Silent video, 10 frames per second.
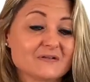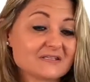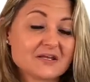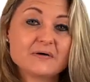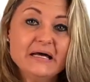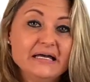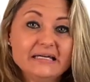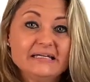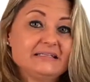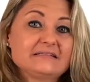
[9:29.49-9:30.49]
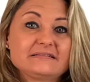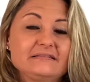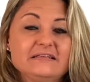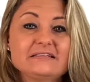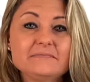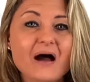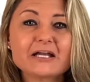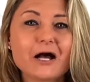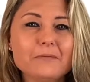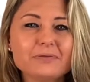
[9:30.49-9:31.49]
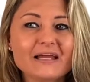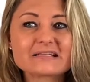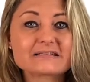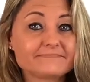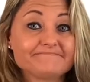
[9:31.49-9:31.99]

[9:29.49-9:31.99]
And so is the mind complex?